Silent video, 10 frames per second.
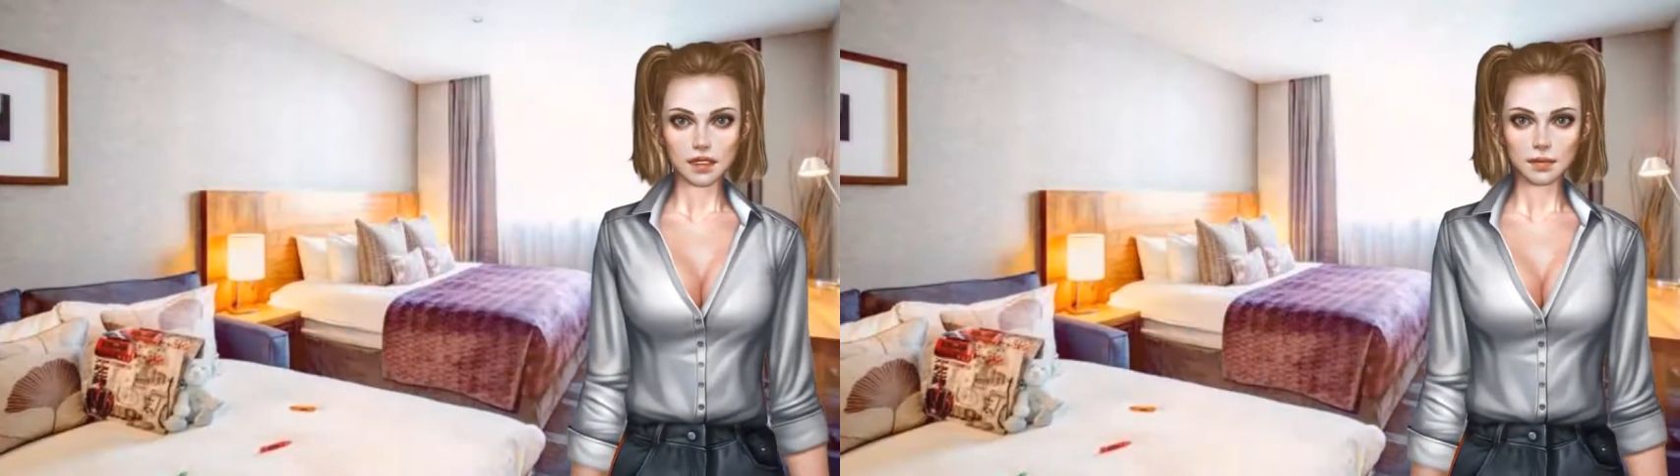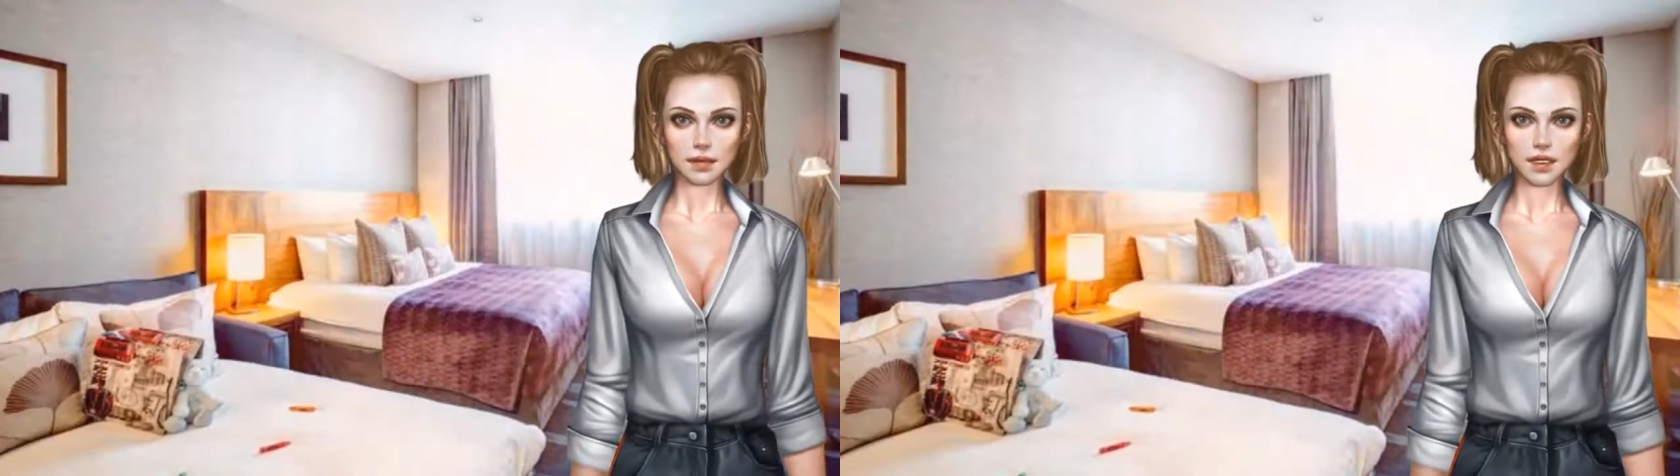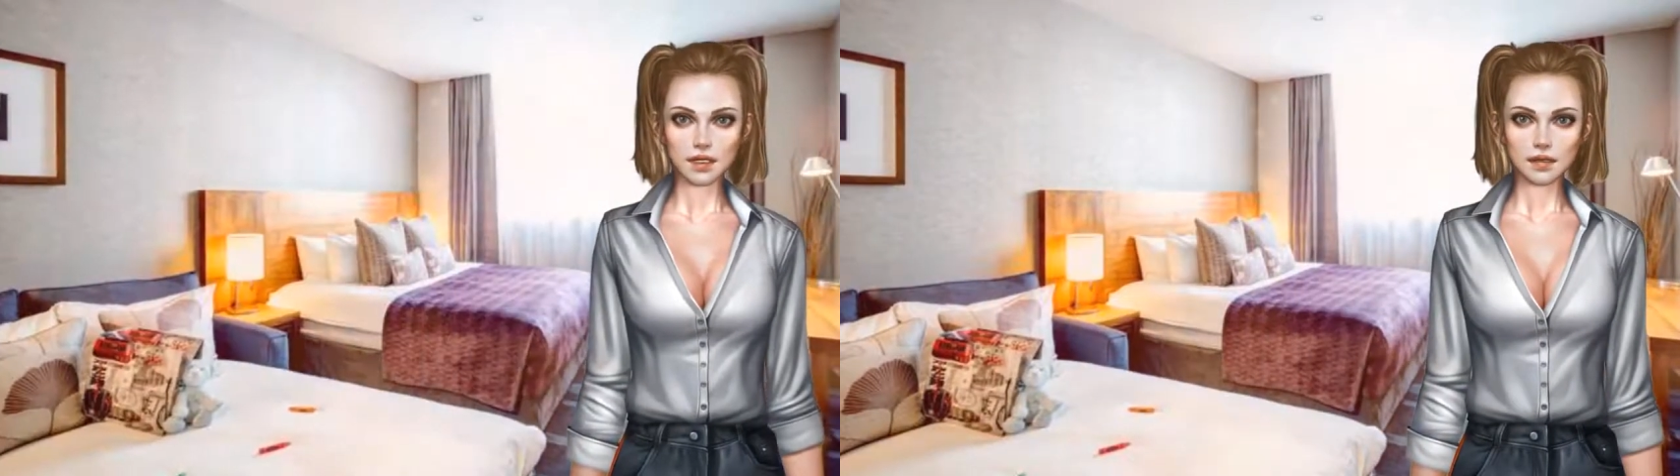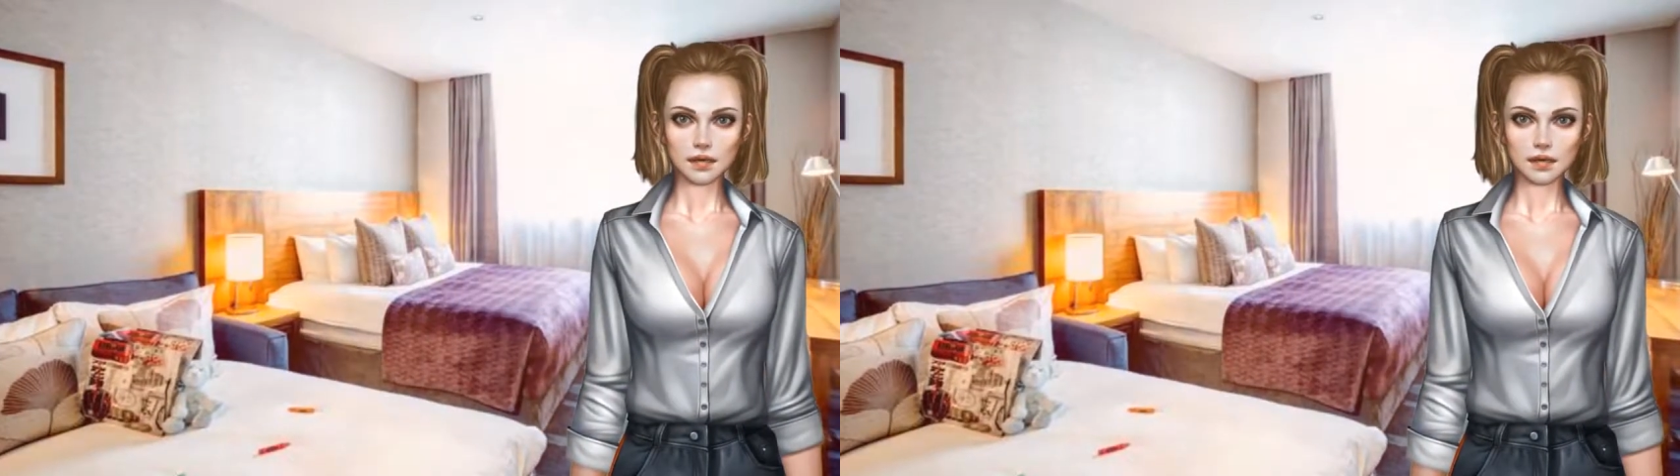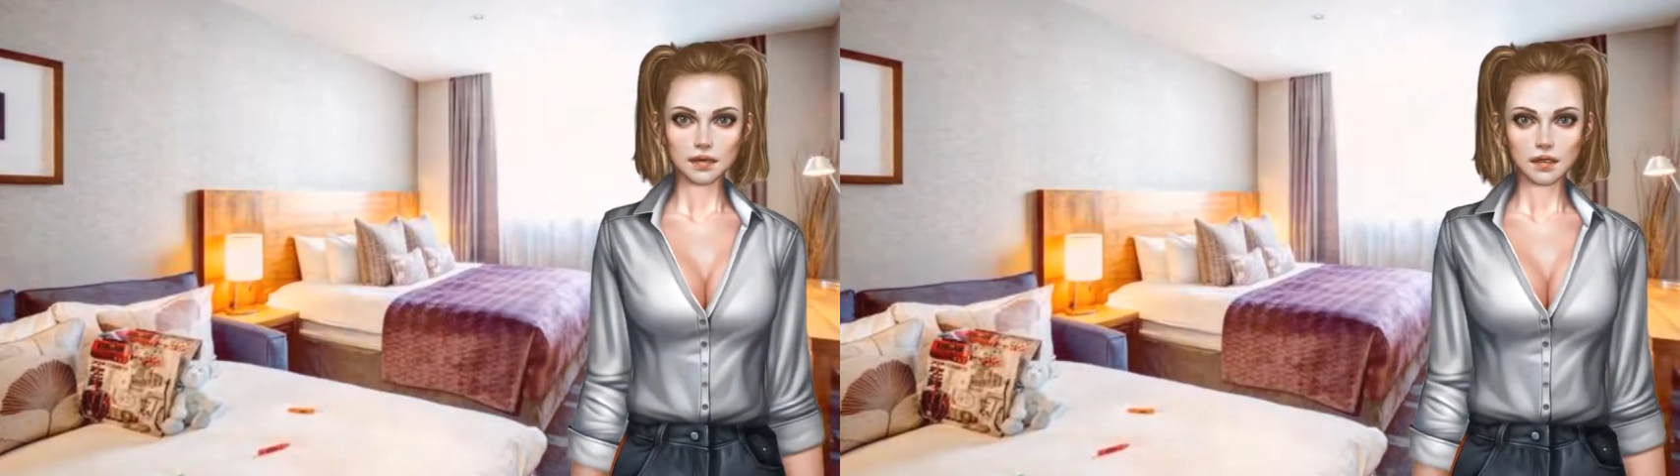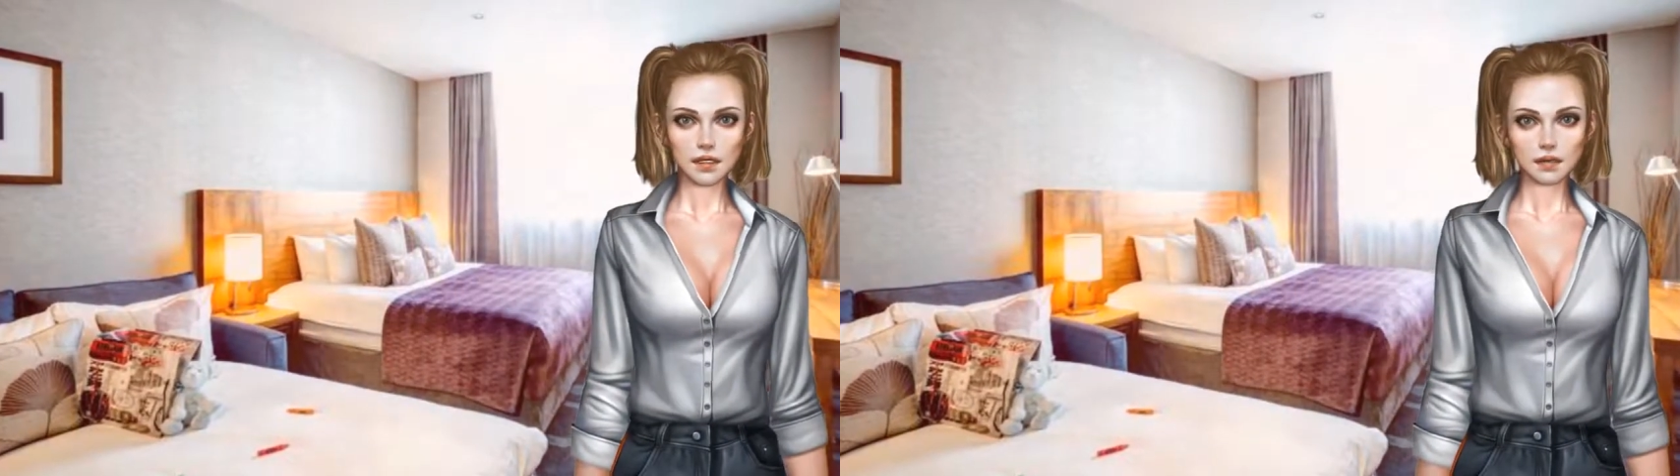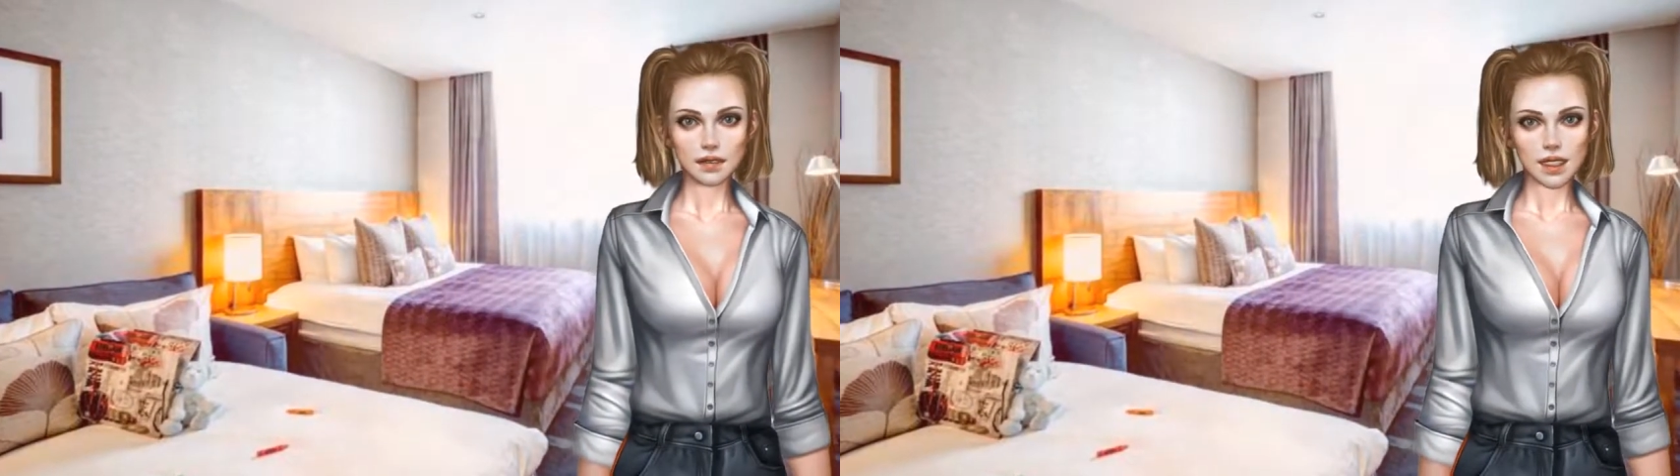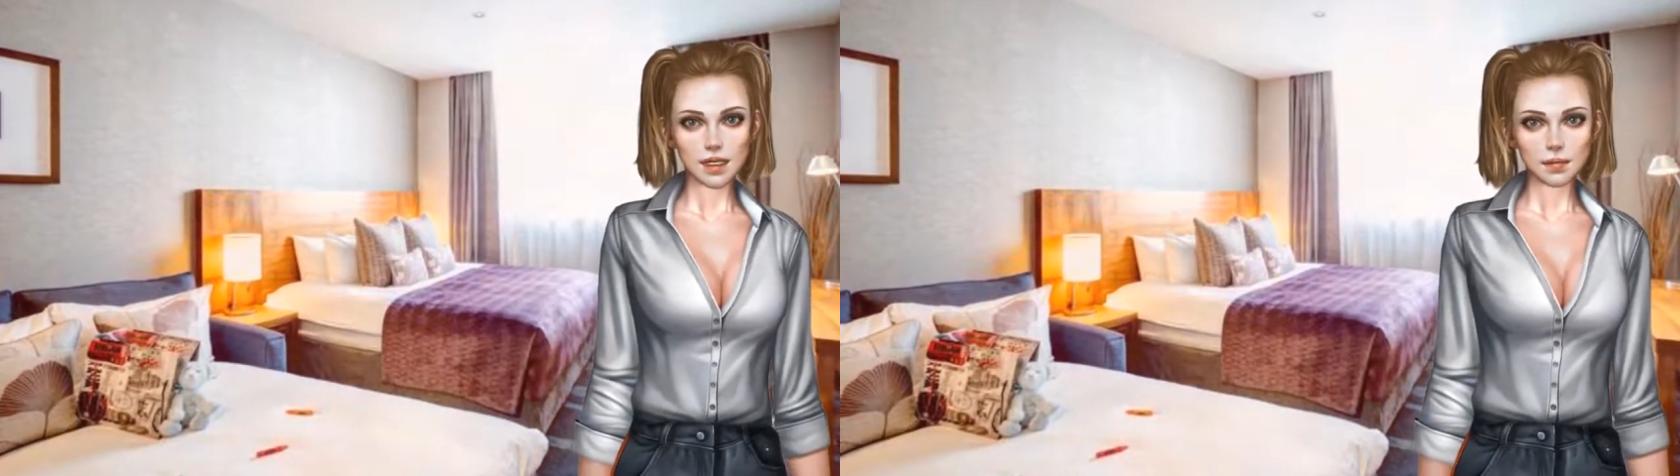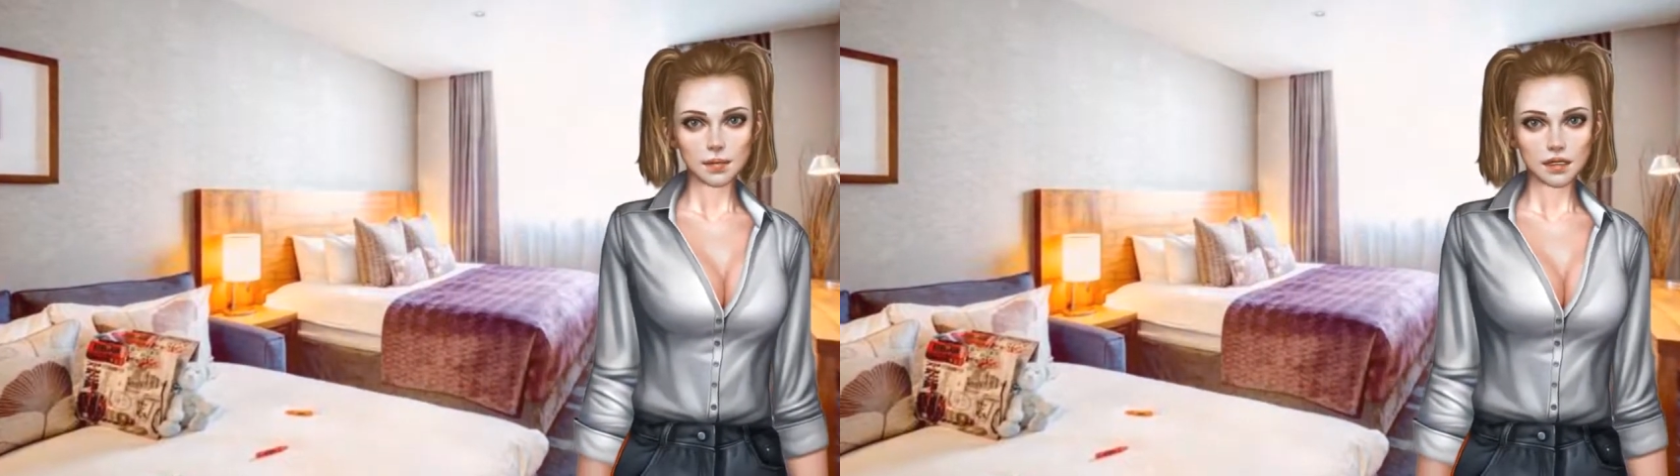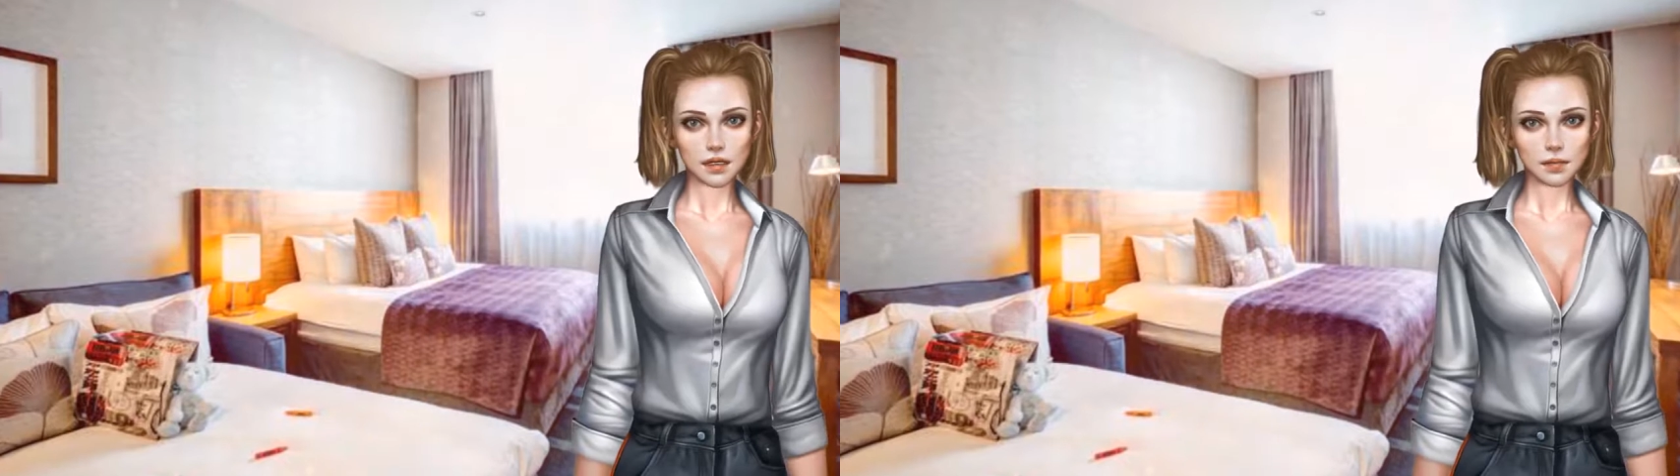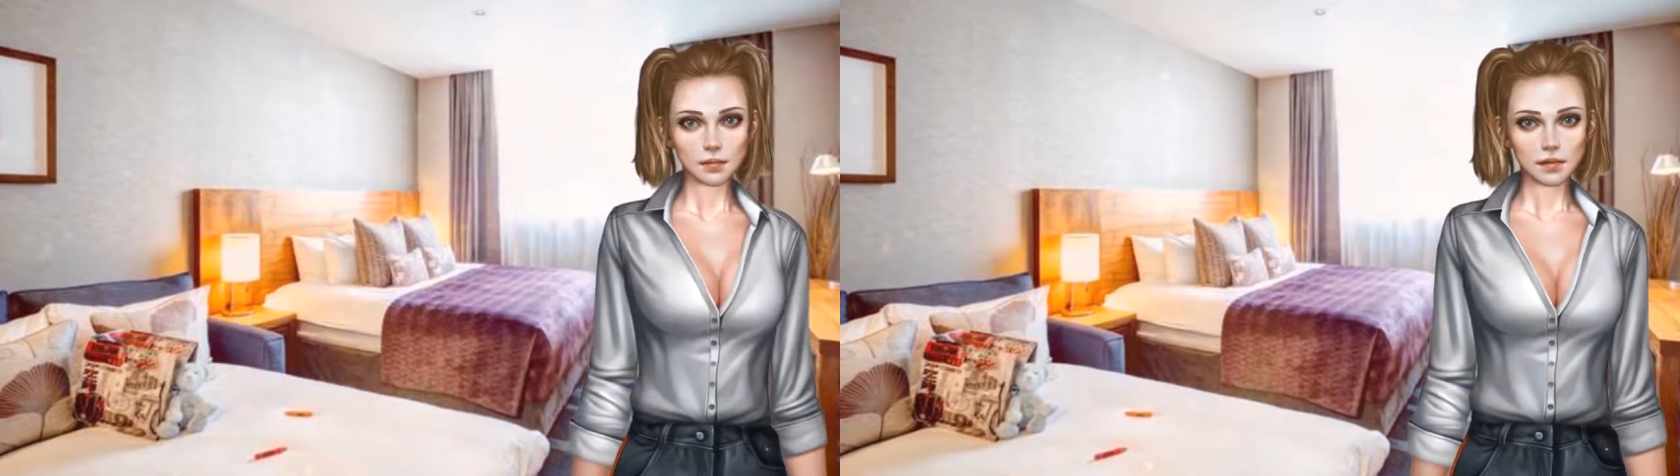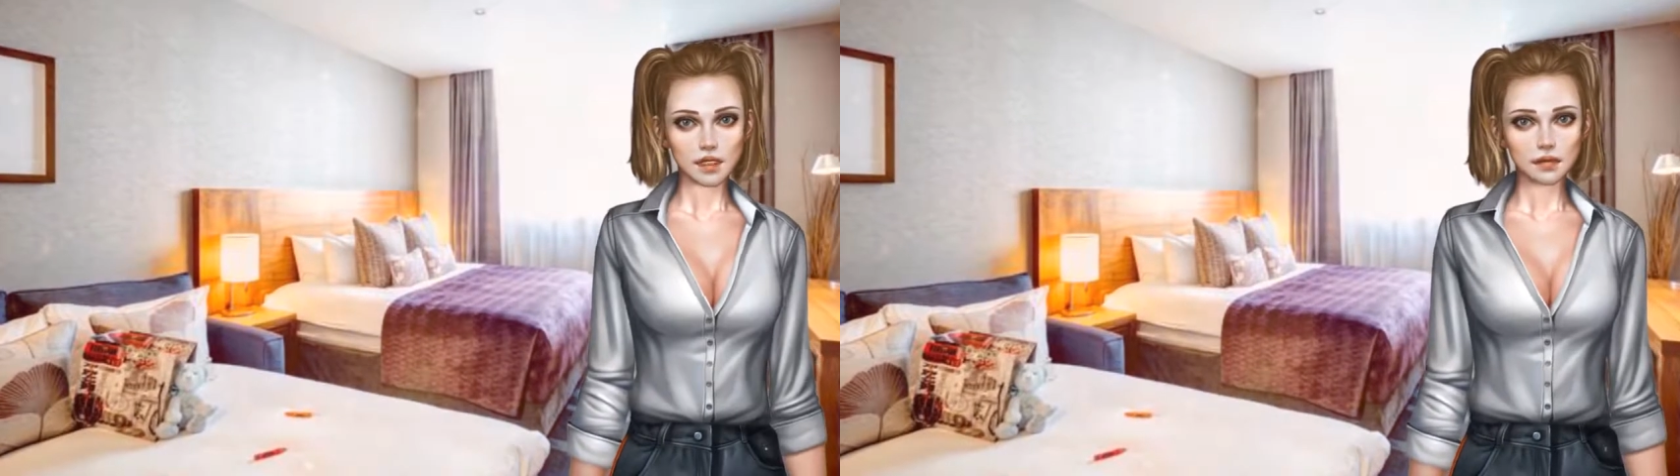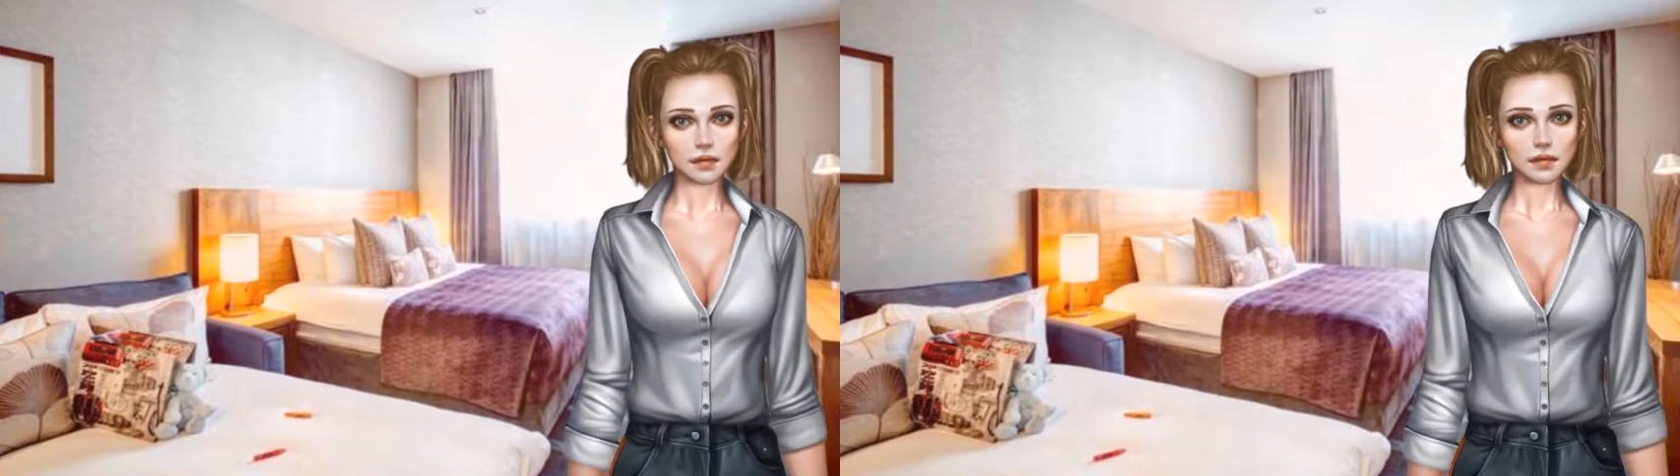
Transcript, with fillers: access and 24-hour room service.